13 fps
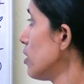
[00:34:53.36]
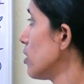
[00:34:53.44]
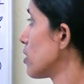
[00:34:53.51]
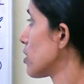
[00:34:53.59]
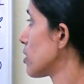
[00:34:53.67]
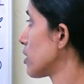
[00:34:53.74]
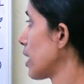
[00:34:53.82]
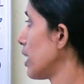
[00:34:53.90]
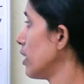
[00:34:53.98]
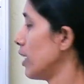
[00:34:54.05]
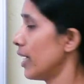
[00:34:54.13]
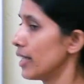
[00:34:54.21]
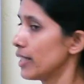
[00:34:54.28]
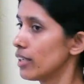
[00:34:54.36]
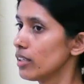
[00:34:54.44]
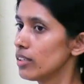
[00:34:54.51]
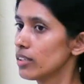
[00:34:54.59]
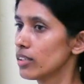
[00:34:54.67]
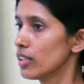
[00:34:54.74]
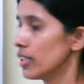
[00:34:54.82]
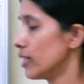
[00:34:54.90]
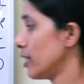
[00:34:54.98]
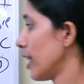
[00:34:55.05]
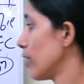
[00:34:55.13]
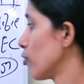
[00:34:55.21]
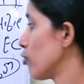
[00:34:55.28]
cell layer,
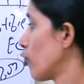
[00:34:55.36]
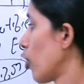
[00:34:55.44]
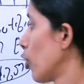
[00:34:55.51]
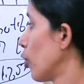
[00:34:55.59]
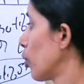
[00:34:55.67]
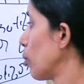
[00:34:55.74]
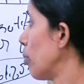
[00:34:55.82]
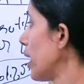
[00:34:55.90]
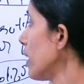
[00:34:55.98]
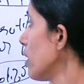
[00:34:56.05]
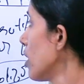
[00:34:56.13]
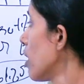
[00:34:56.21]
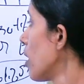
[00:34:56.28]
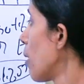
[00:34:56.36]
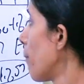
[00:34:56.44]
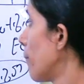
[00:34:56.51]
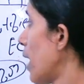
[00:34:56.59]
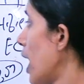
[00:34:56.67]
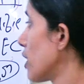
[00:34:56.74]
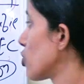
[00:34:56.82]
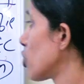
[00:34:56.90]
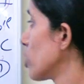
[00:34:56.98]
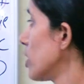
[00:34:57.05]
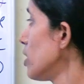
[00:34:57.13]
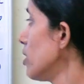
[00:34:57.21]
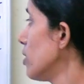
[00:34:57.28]
then followed by
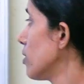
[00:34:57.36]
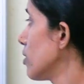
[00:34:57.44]
marginal